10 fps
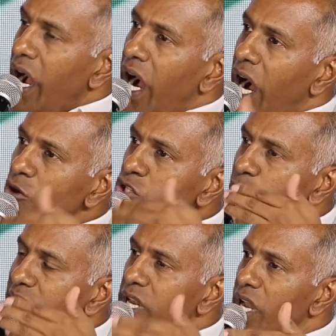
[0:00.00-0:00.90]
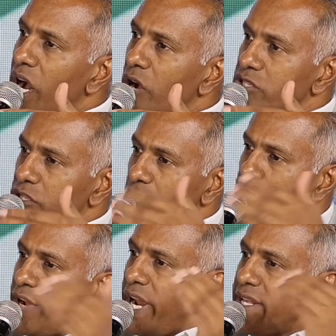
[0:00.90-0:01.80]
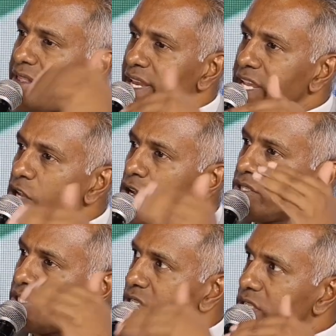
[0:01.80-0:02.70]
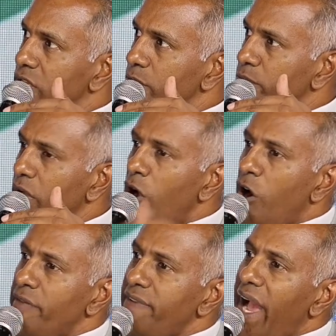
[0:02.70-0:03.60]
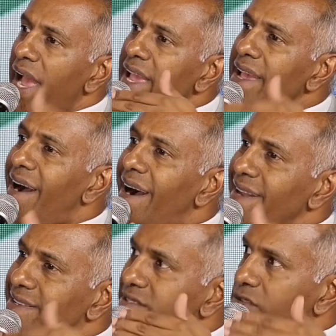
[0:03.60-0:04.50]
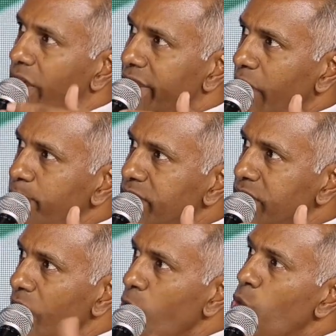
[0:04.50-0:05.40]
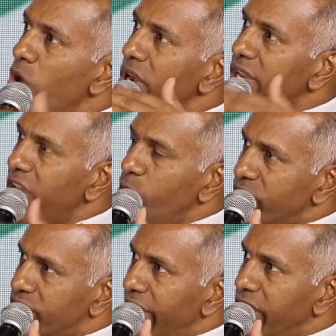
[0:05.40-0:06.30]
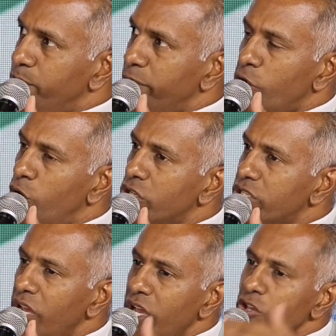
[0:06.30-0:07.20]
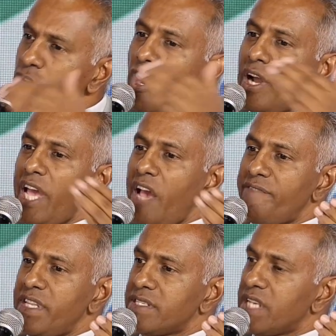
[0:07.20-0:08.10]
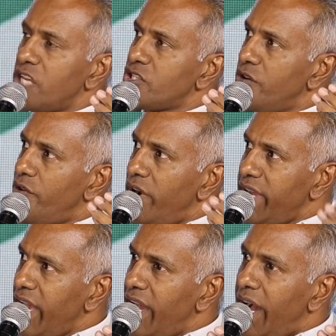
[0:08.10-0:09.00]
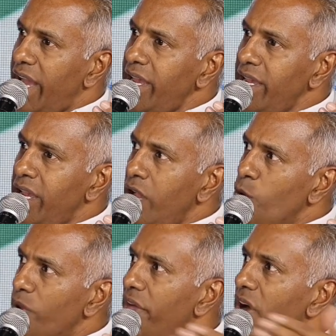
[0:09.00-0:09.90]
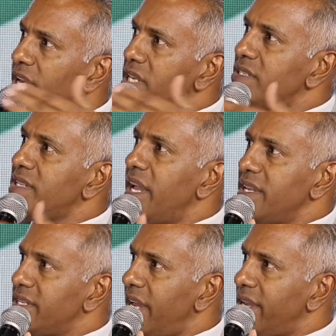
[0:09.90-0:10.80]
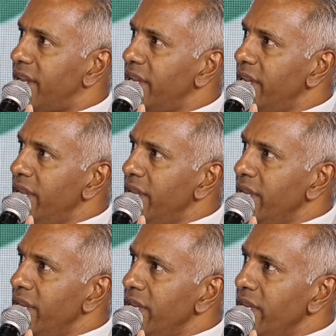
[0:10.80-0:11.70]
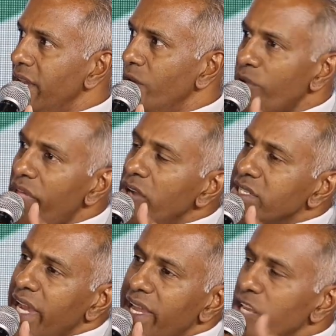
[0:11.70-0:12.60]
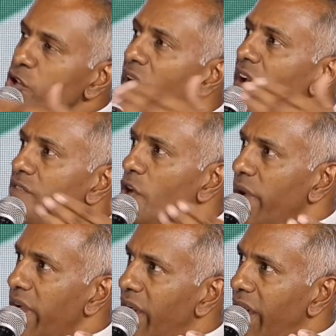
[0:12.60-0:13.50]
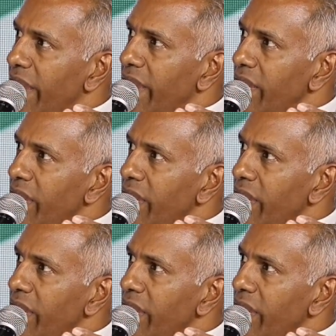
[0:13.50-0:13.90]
How do we now start creating an ecosystem of AI startups working with data? Because you can't have the discussion around AI without understanding data. Without data, you have no AI.